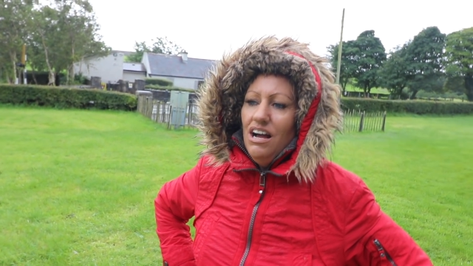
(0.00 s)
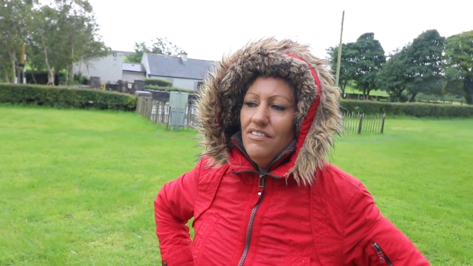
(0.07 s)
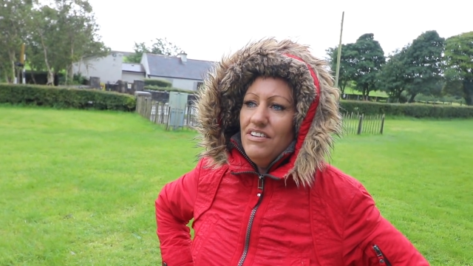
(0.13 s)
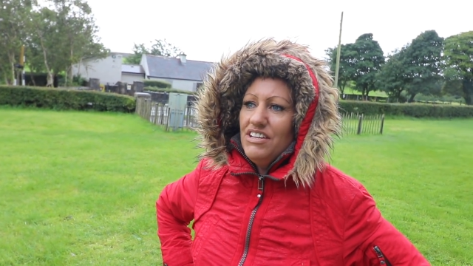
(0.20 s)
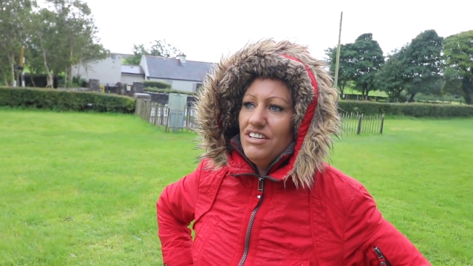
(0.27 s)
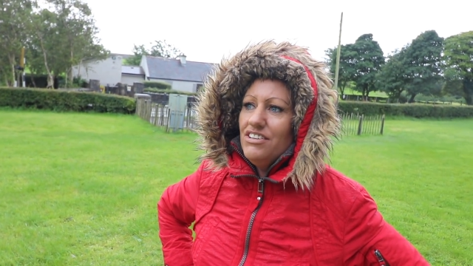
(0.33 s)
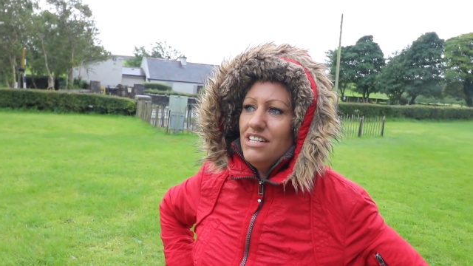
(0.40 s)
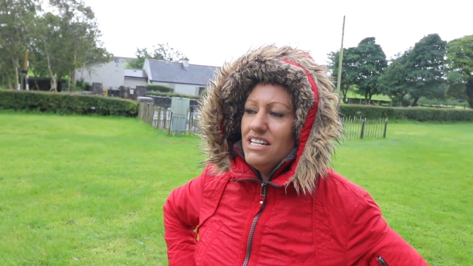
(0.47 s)
be
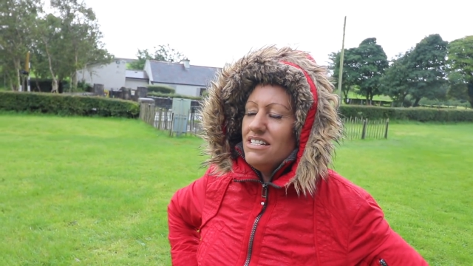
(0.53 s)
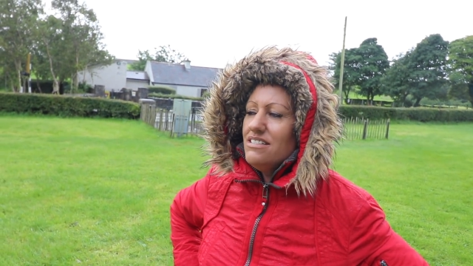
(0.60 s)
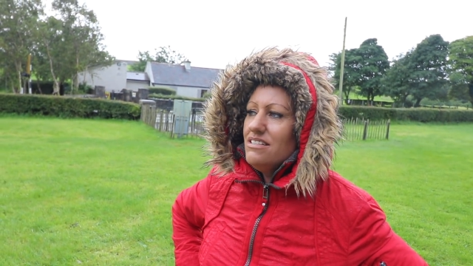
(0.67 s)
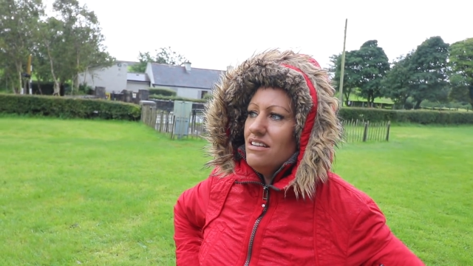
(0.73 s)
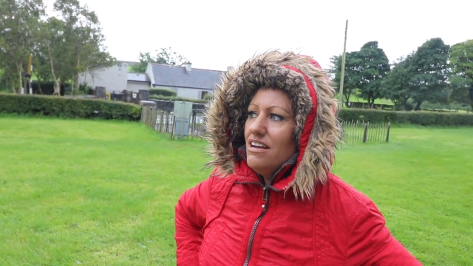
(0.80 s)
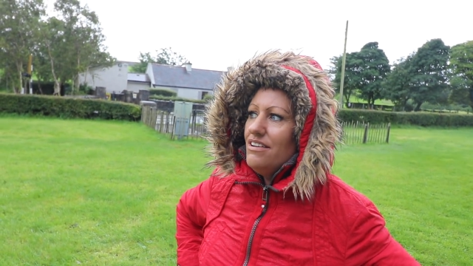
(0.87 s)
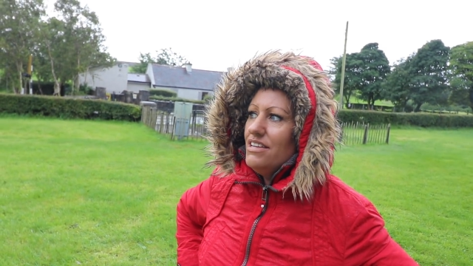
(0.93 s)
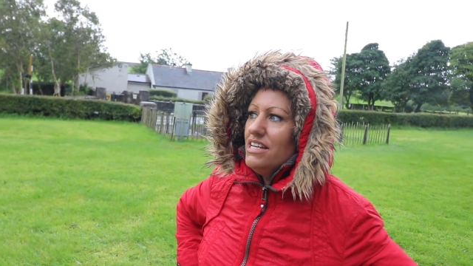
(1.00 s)
fantastic. I think you need
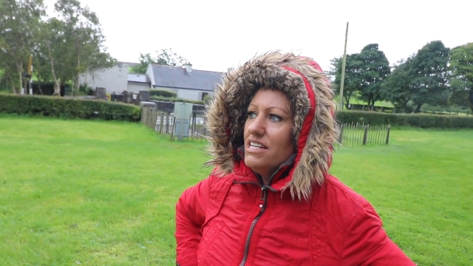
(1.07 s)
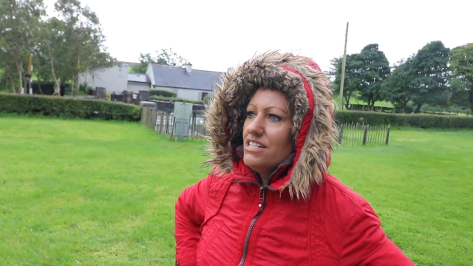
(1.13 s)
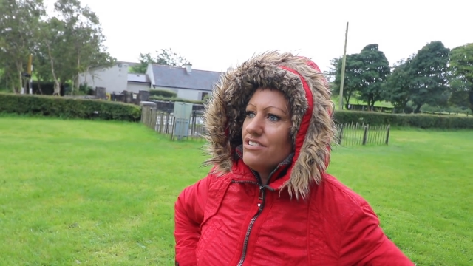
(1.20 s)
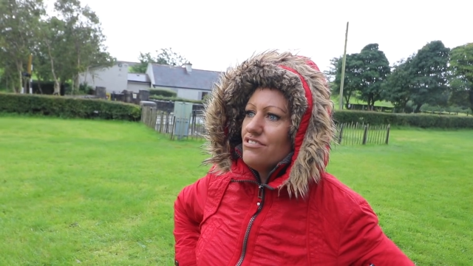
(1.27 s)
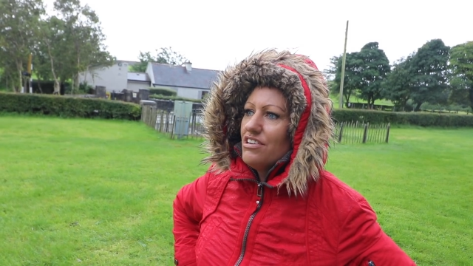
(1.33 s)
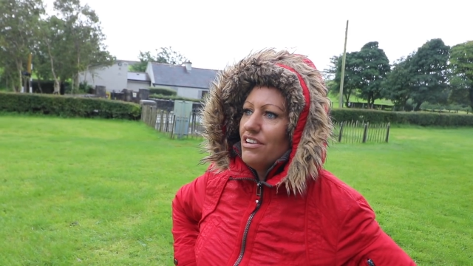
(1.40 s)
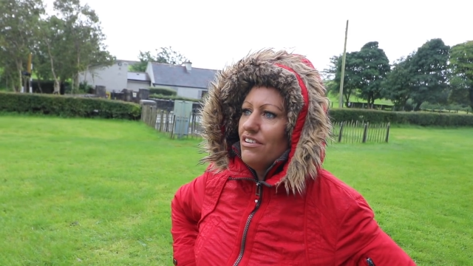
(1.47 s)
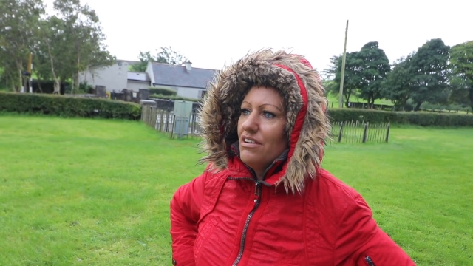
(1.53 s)
to know the
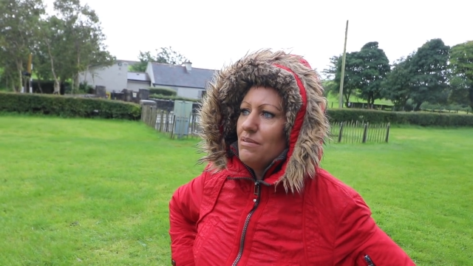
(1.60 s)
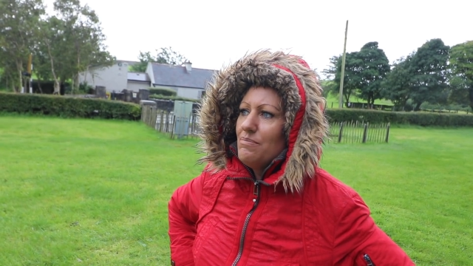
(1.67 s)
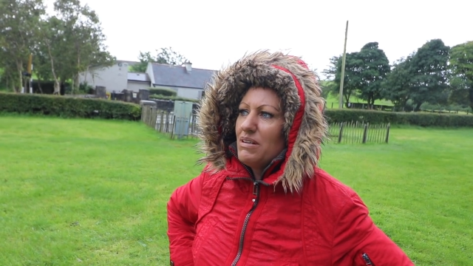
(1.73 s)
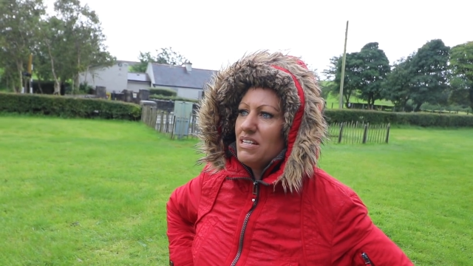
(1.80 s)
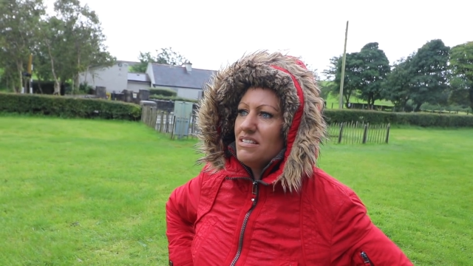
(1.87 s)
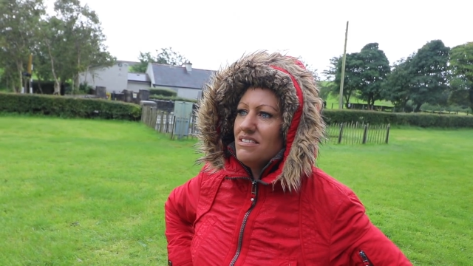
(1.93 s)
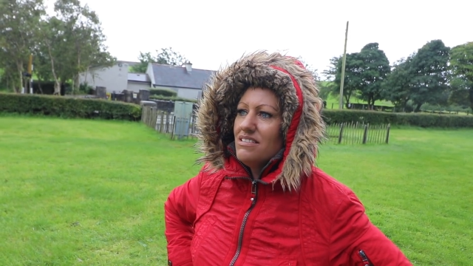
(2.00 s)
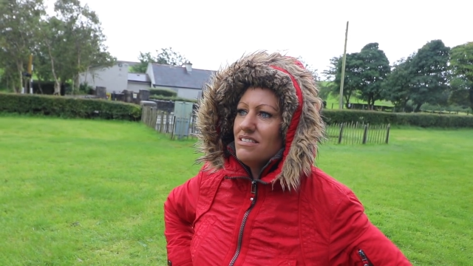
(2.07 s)
history on it,
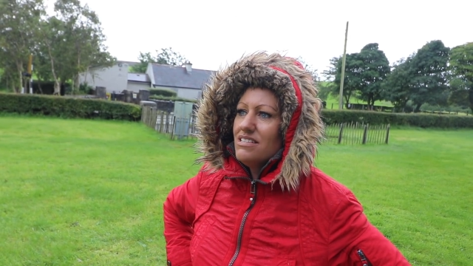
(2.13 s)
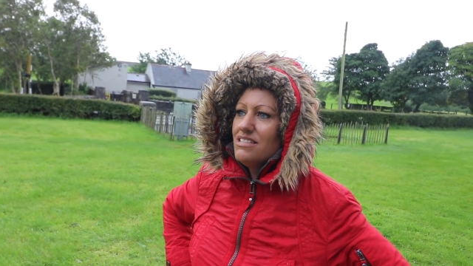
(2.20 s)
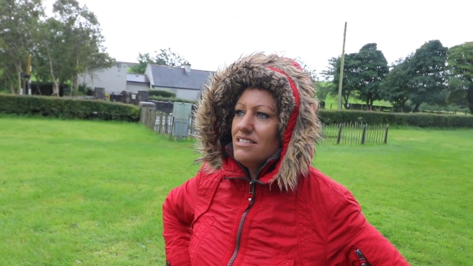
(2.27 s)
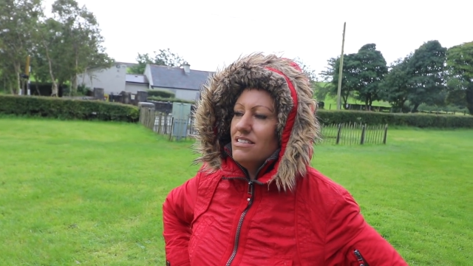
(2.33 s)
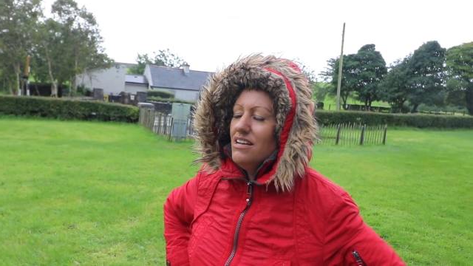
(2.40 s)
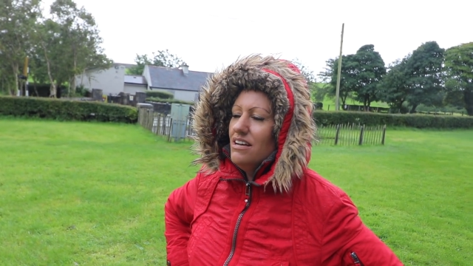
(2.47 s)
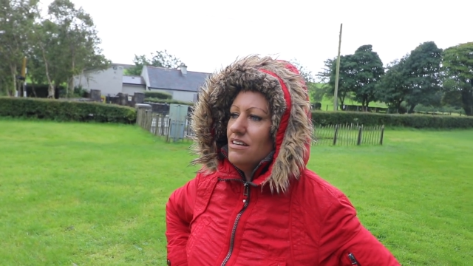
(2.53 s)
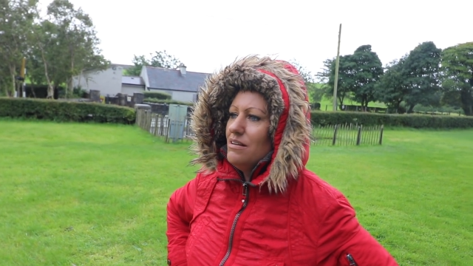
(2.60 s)
because to
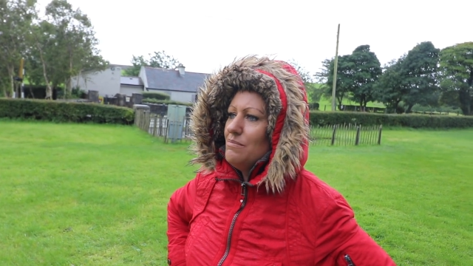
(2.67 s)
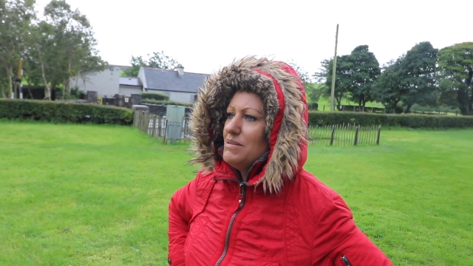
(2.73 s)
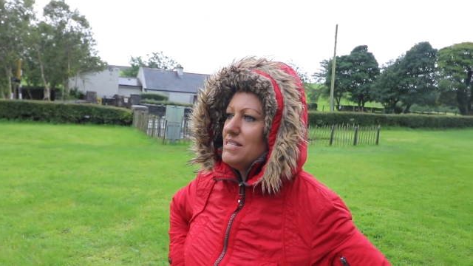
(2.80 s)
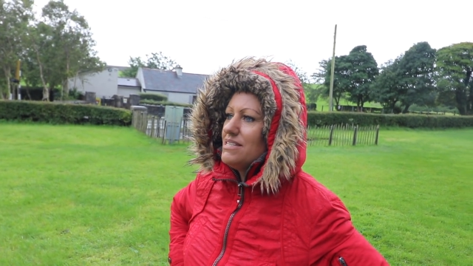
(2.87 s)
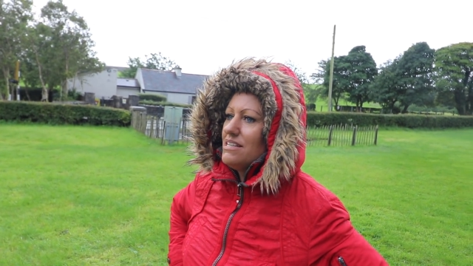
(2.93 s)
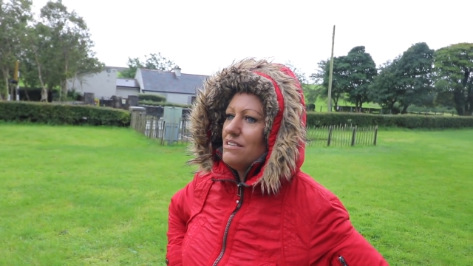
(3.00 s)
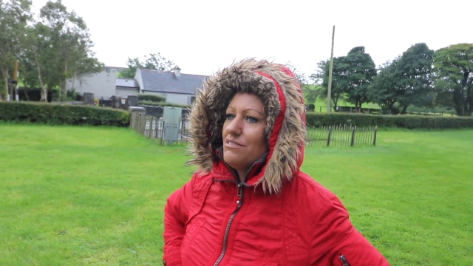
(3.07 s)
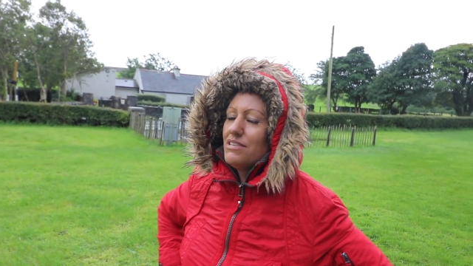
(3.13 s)
just turn up
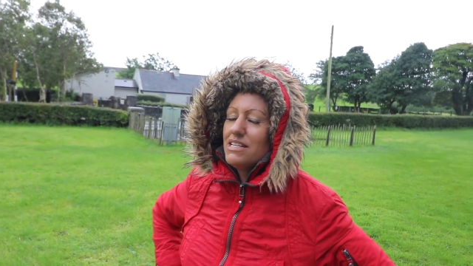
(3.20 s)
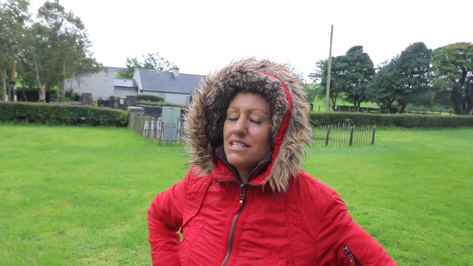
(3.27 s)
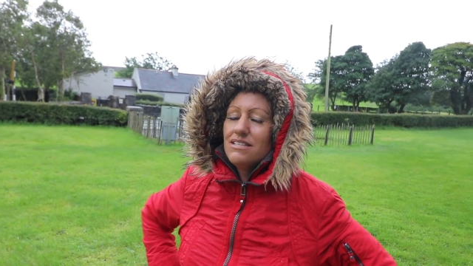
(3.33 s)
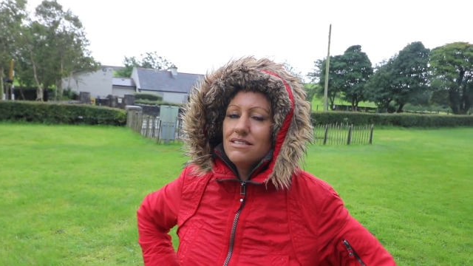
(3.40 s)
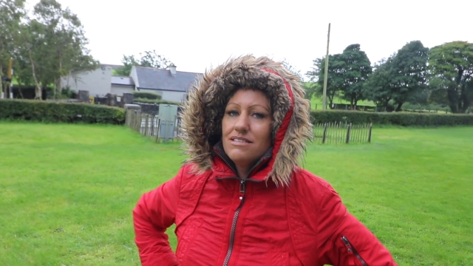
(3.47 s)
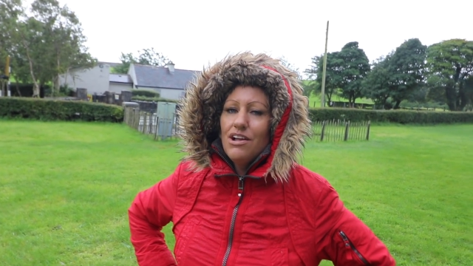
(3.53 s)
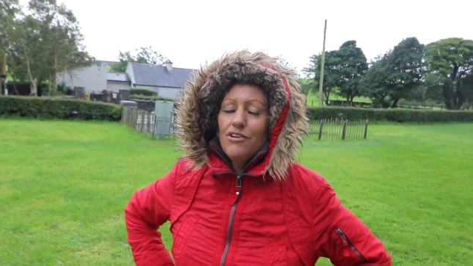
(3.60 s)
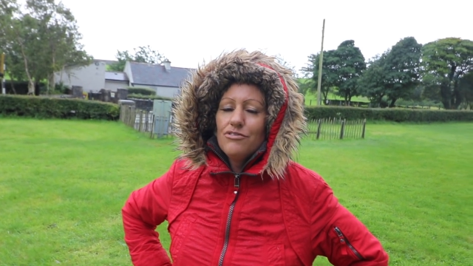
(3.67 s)
and see all these
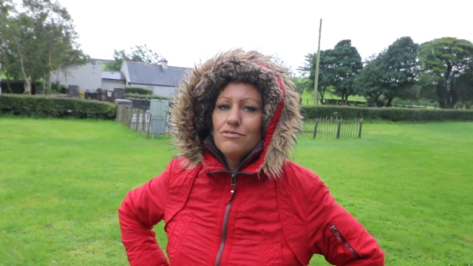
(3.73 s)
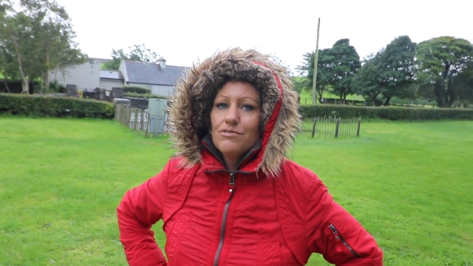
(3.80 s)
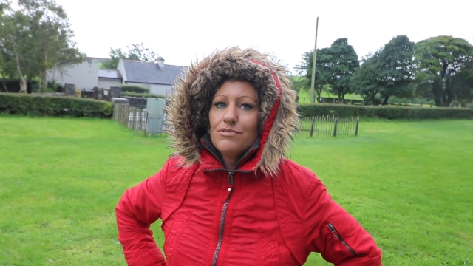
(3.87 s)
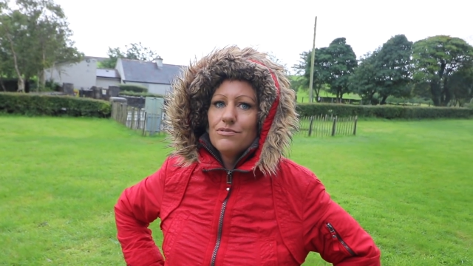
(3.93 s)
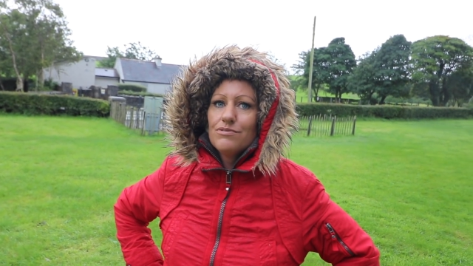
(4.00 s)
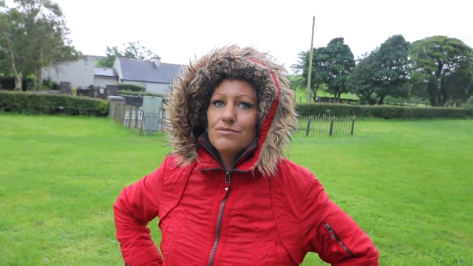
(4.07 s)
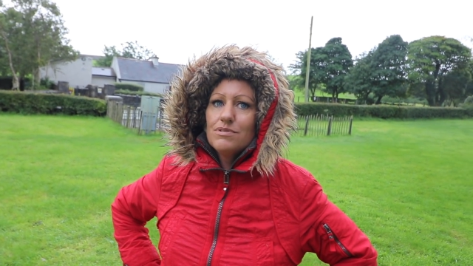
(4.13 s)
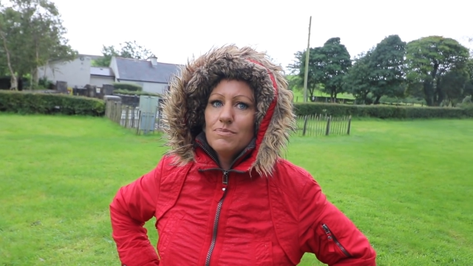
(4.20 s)

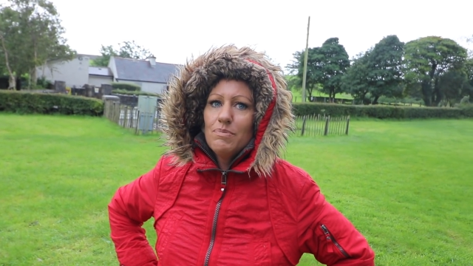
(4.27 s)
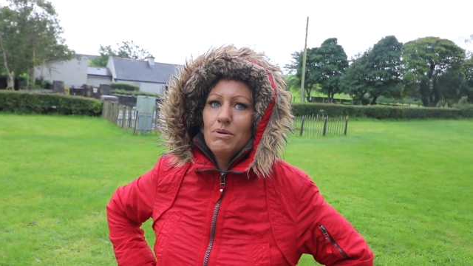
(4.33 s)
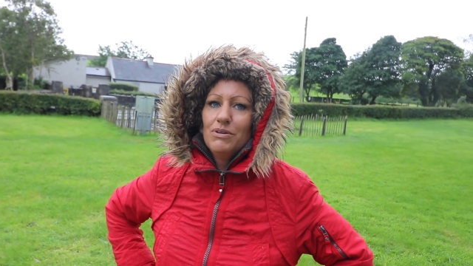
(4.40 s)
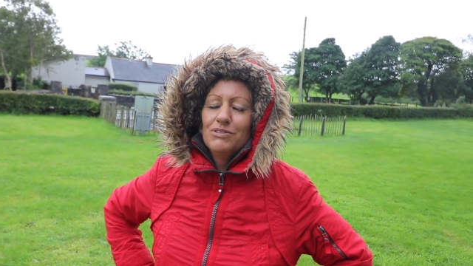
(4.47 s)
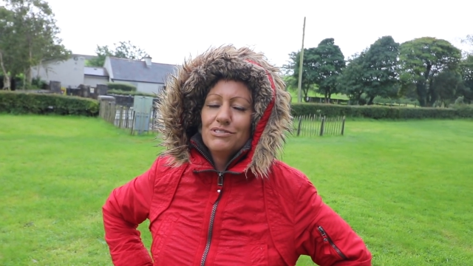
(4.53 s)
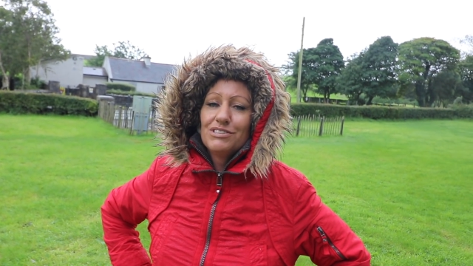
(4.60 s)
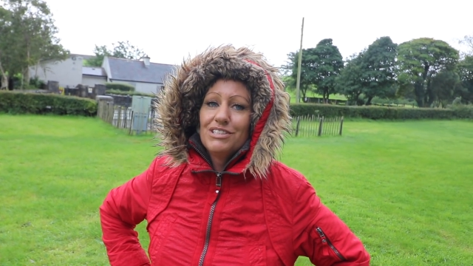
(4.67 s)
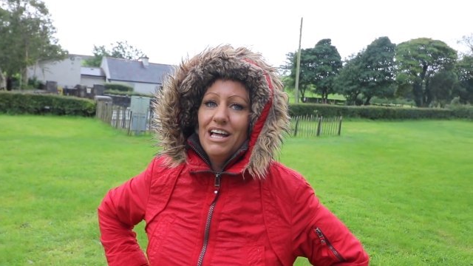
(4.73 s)
stones
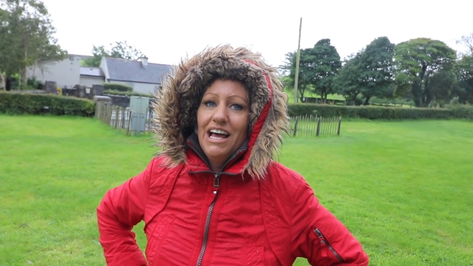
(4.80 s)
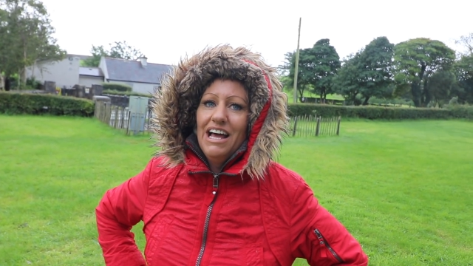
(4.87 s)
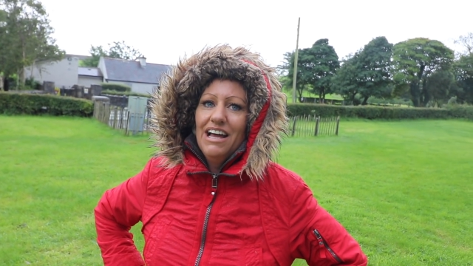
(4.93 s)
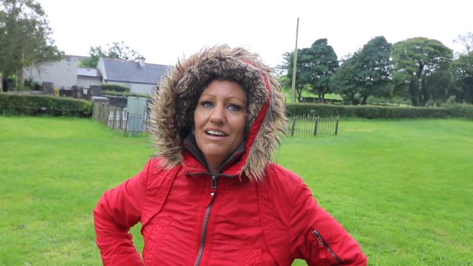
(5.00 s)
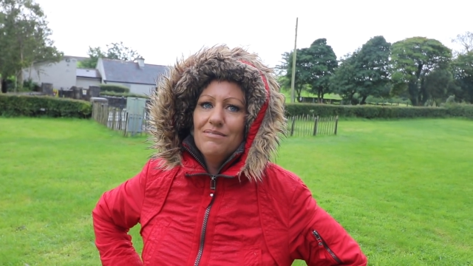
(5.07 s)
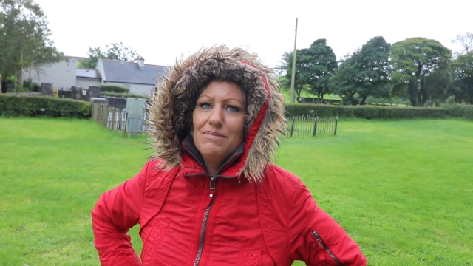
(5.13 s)
plonked there,